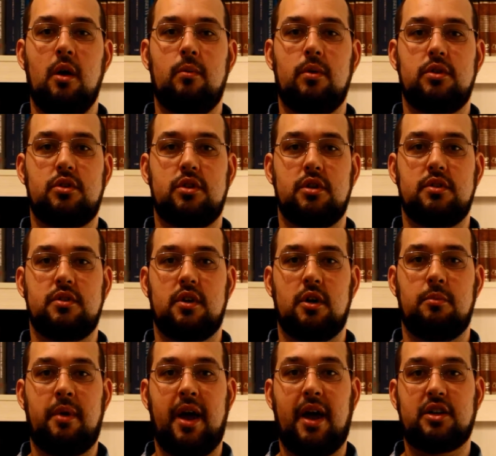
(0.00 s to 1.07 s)
which is
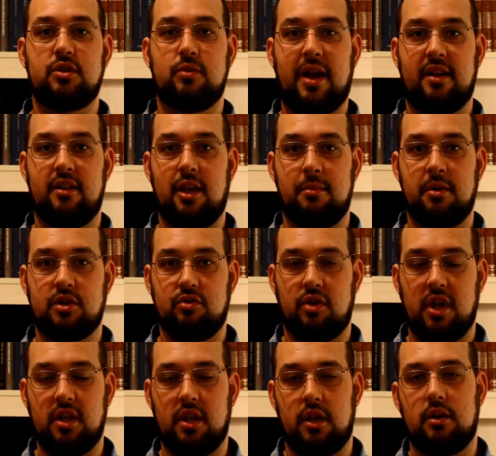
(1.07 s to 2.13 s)
my actual academic
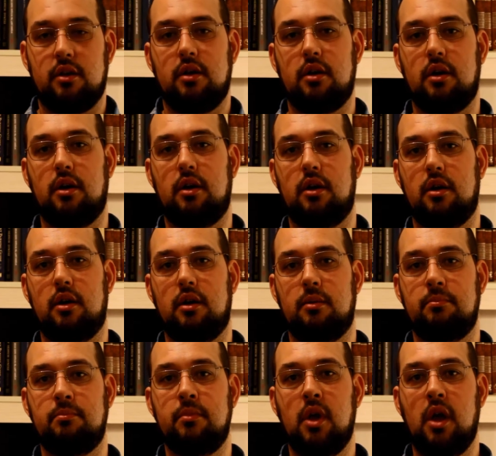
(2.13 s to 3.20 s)
training.
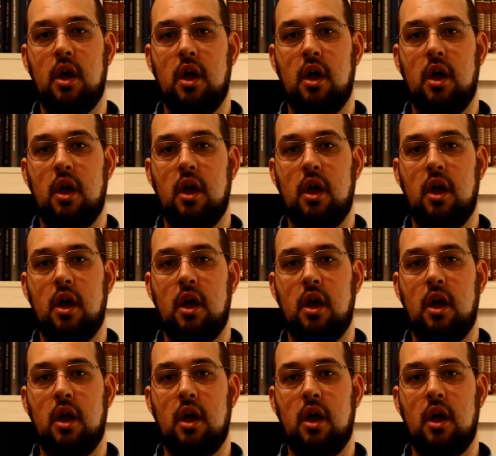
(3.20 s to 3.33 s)
I've